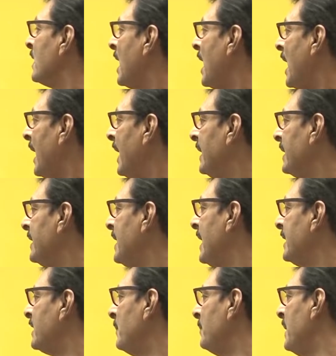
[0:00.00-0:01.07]
I
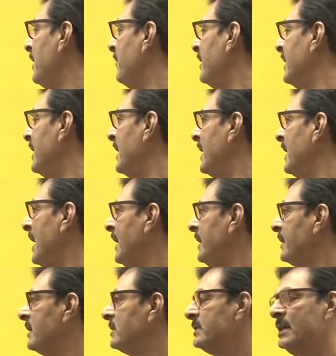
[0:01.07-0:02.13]
get up every day at
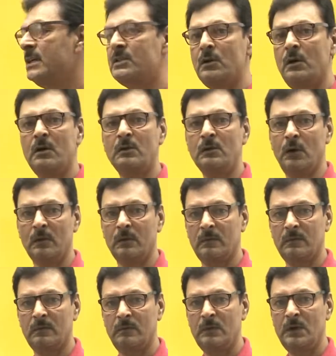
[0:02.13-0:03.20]
6 o'clock.
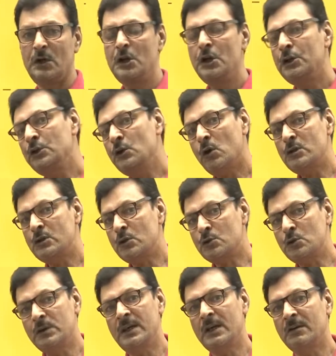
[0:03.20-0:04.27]
You also
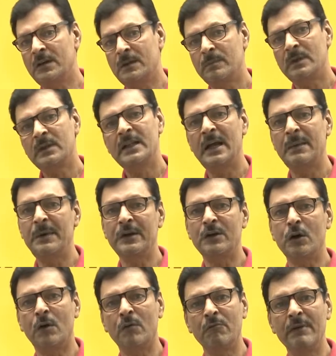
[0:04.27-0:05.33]
should develop the habit
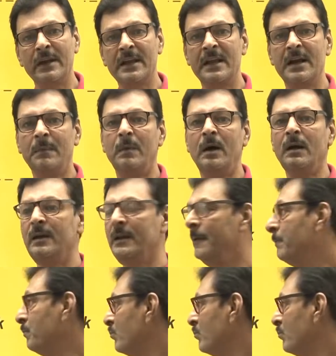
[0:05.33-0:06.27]
of waking up early.